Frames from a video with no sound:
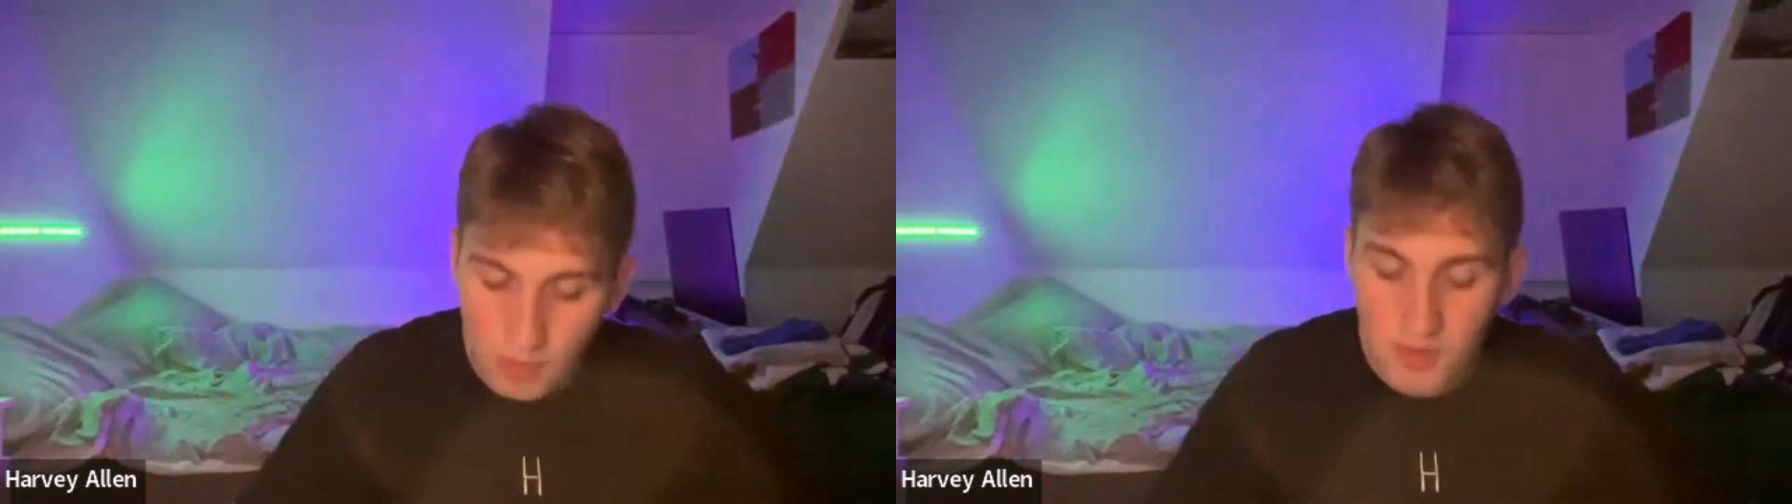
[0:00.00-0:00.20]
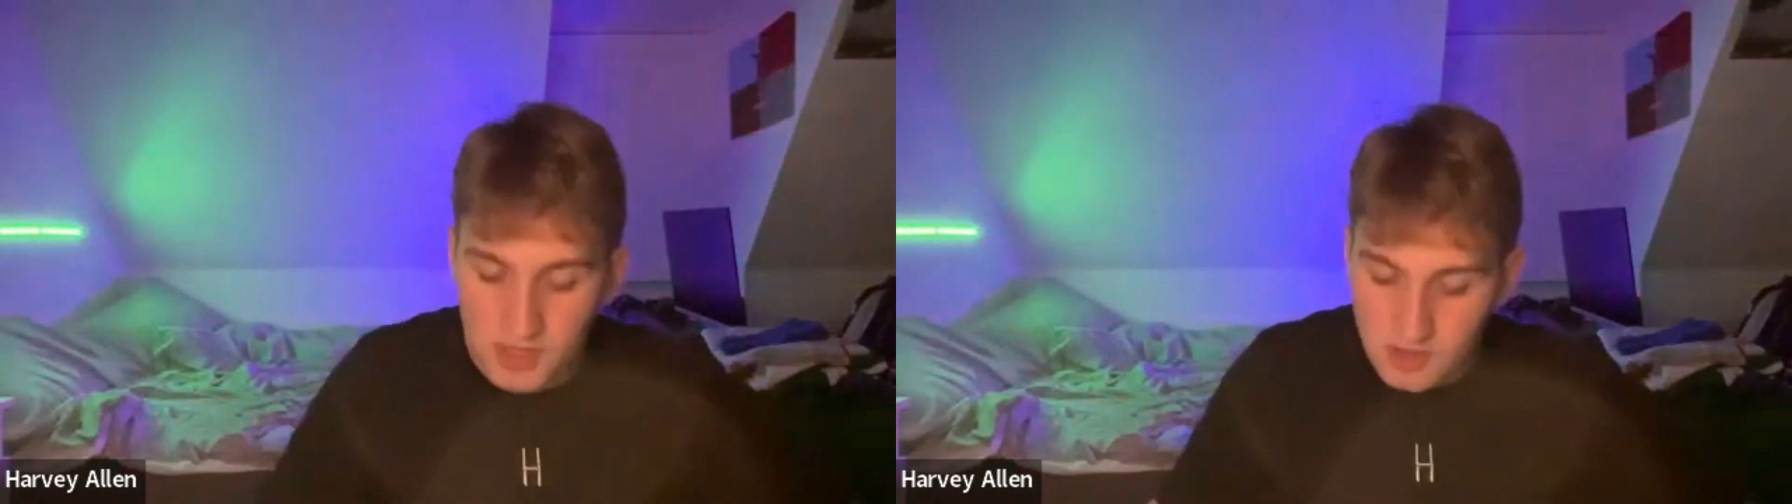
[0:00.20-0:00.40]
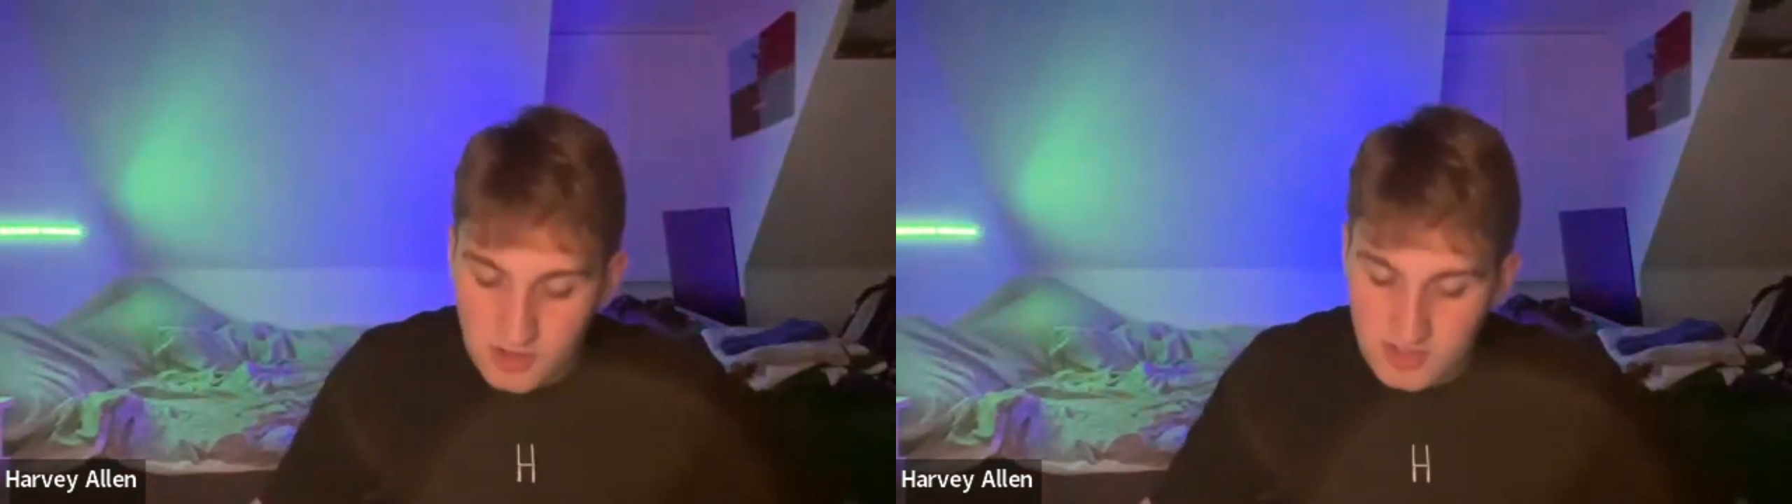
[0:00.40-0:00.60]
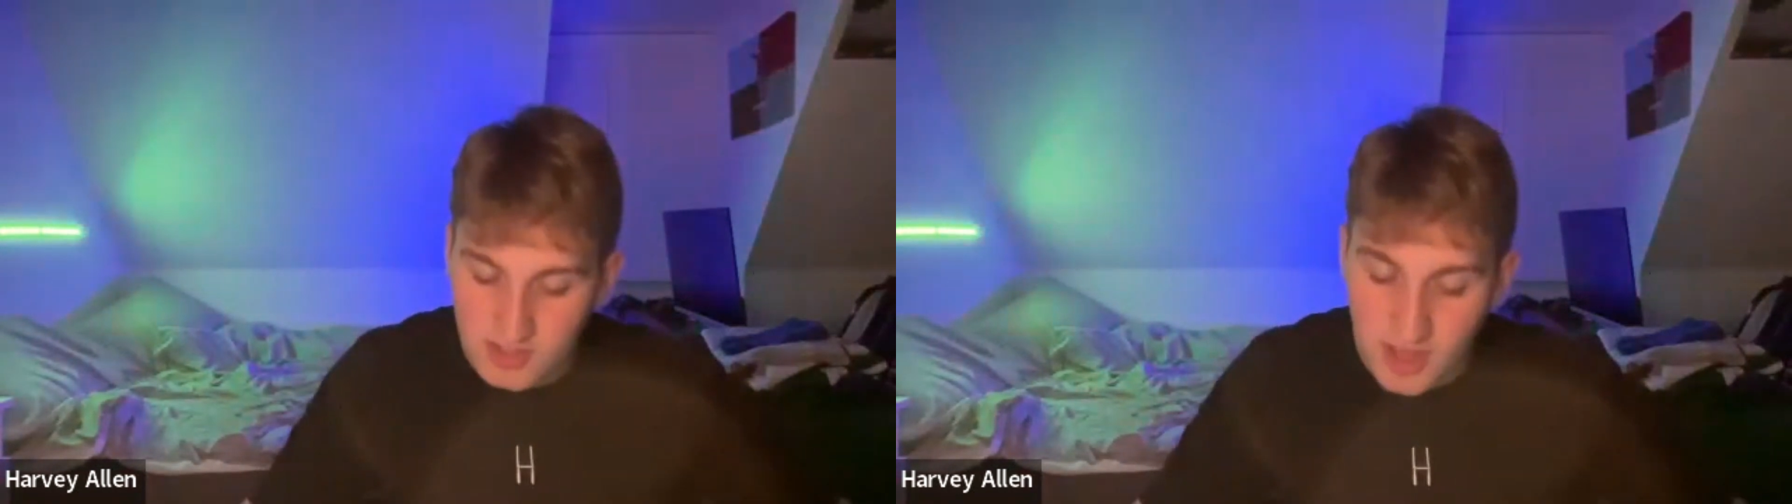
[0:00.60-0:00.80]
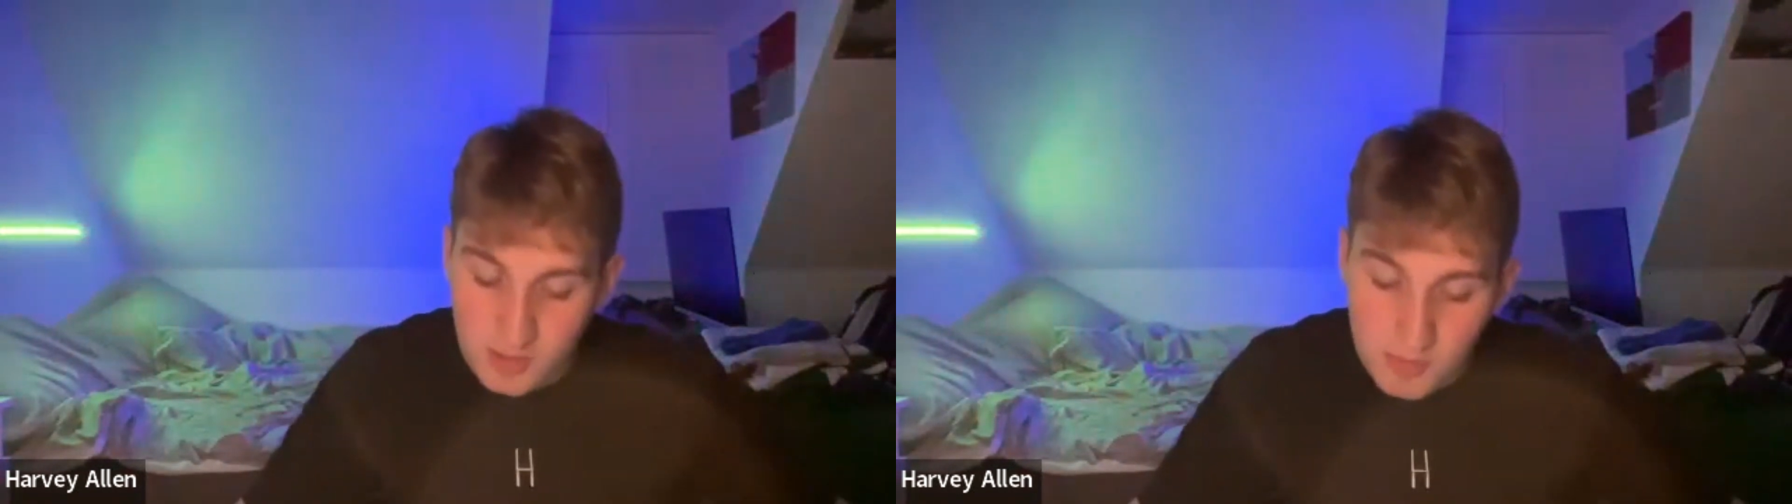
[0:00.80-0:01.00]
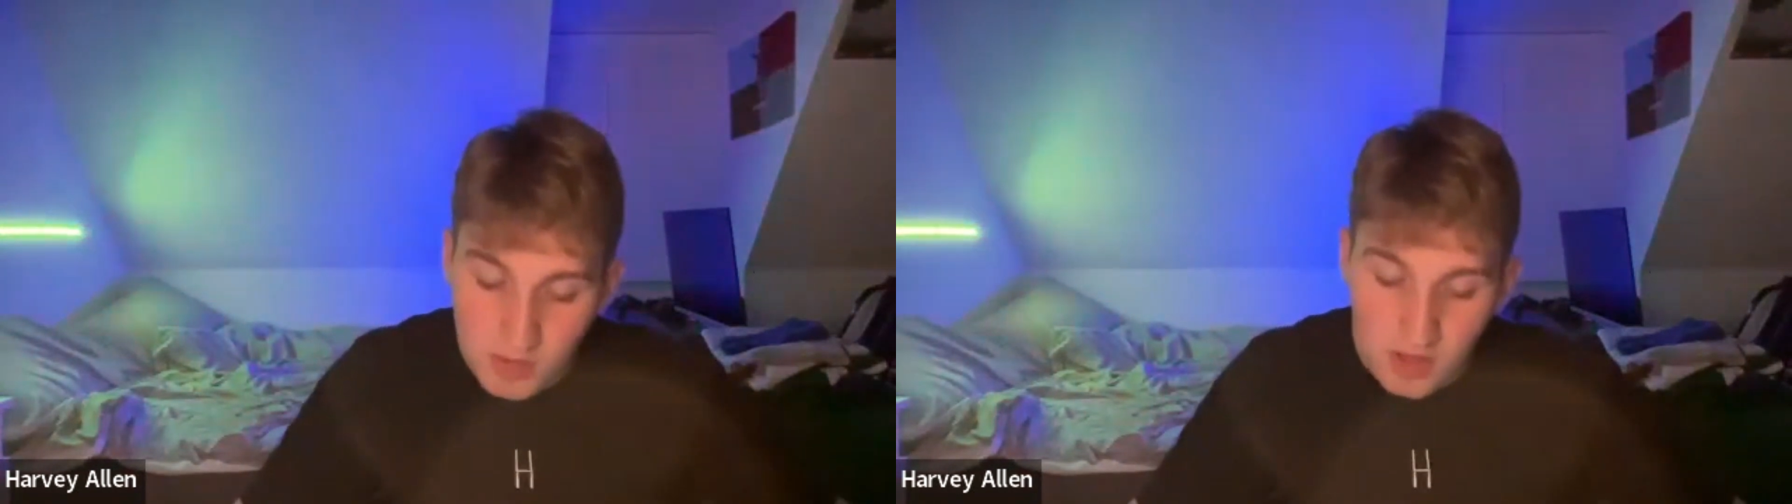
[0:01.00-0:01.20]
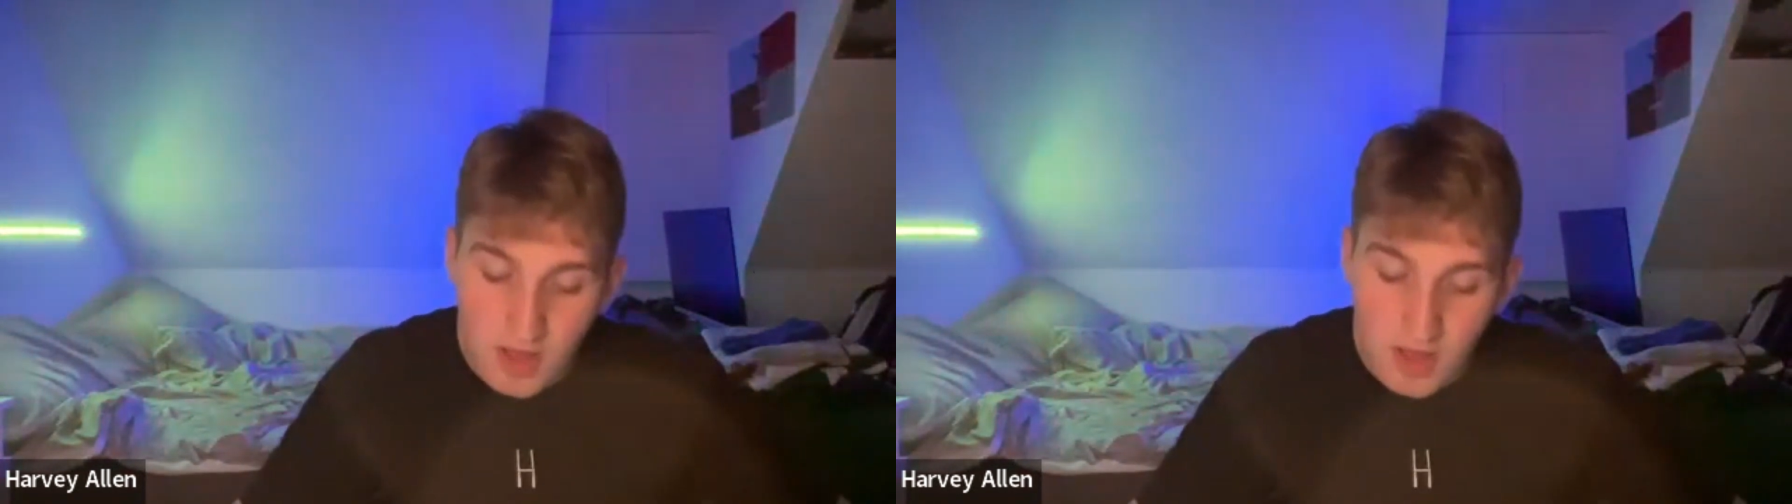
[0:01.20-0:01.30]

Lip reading: probably a nicer game.